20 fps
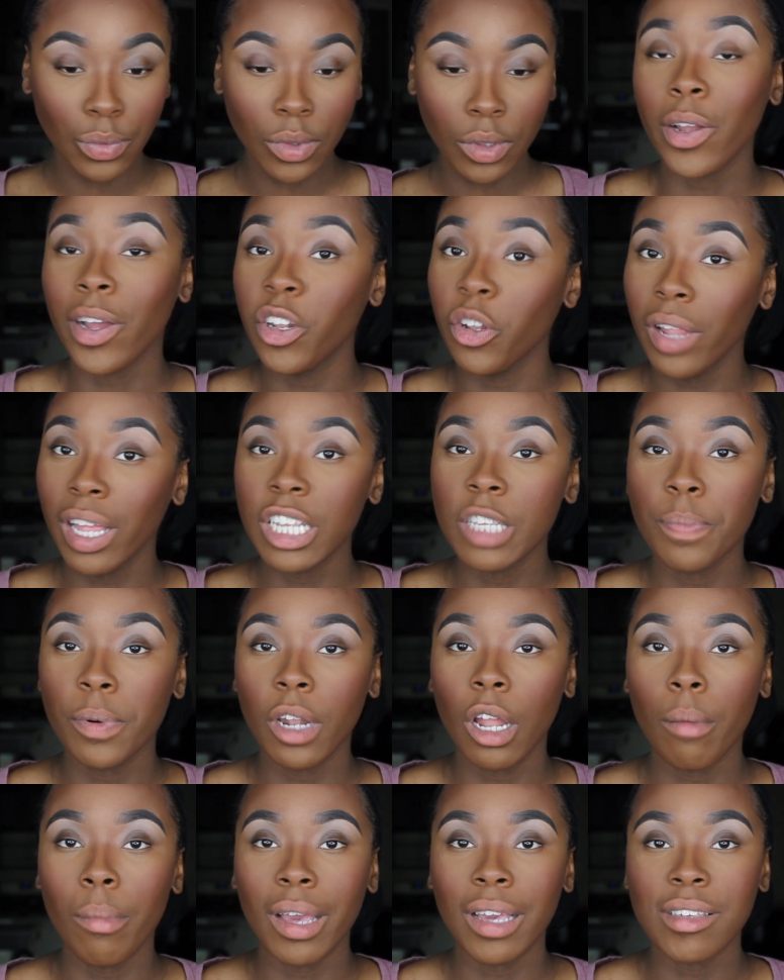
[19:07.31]
Now I do like to put
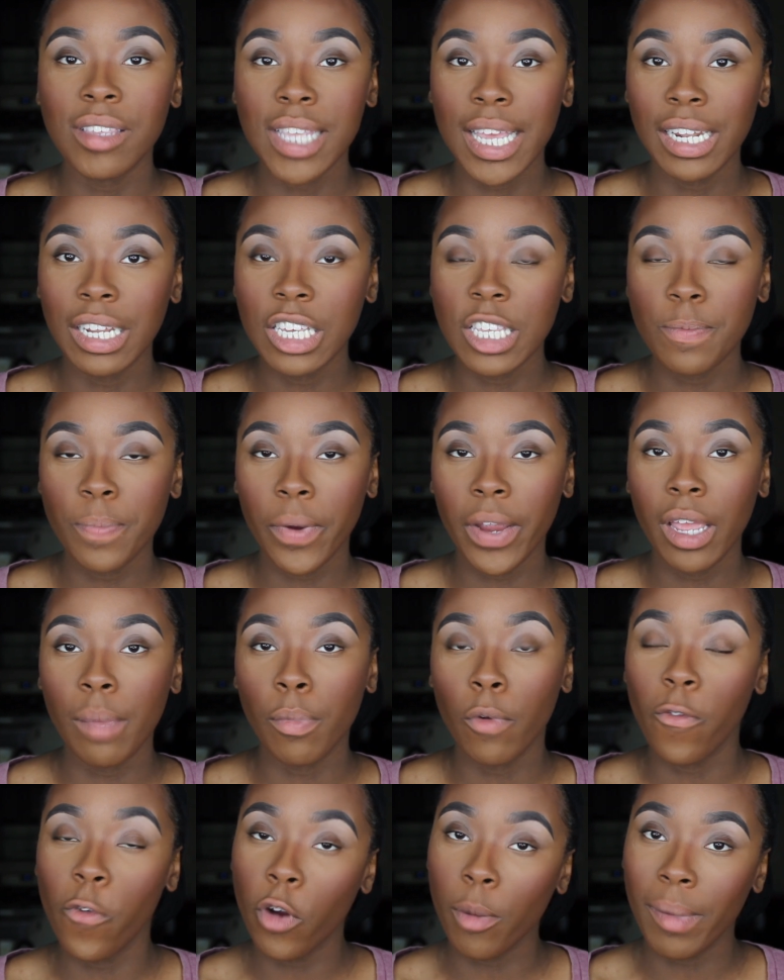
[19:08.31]
on my setting spray
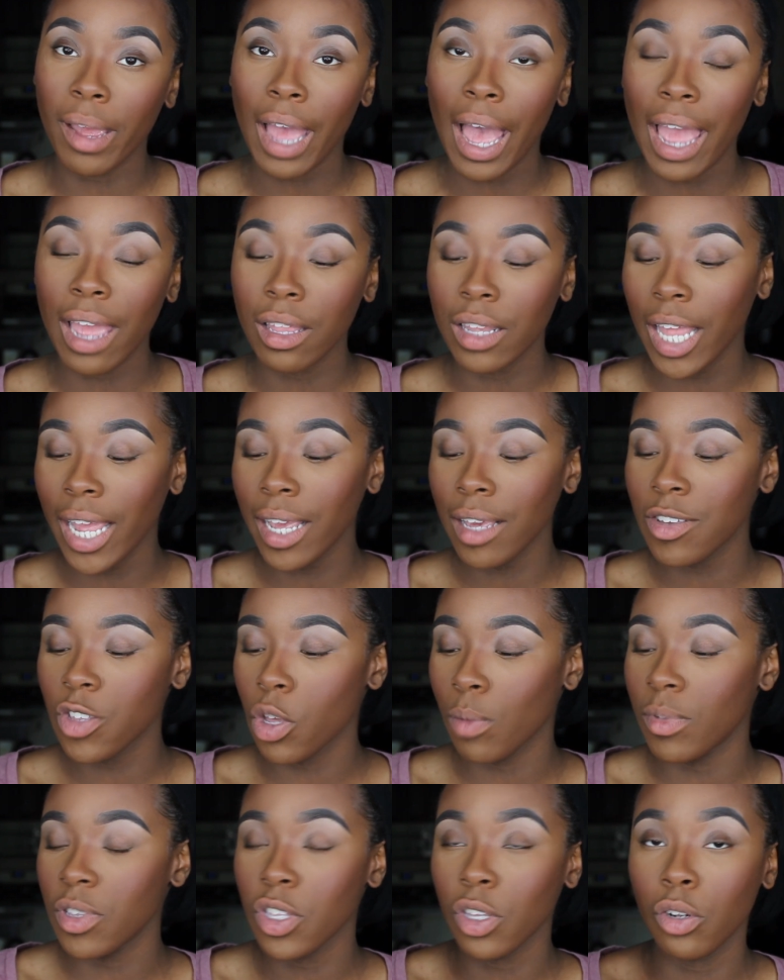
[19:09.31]
before my highlight, so
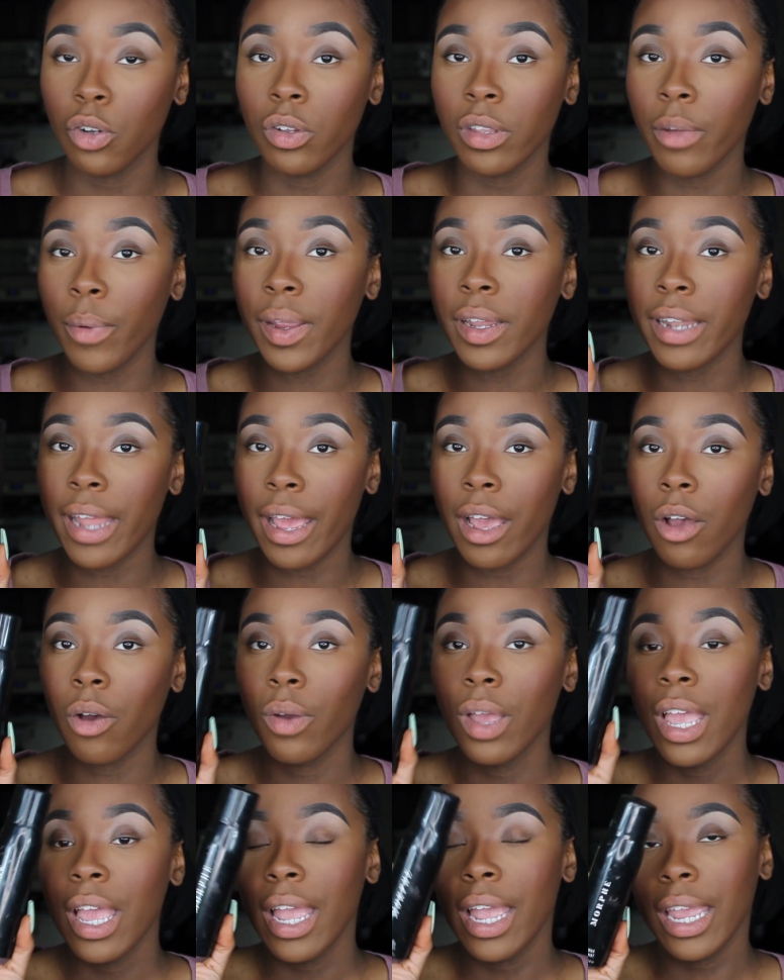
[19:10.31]
I'm just going to do that right now.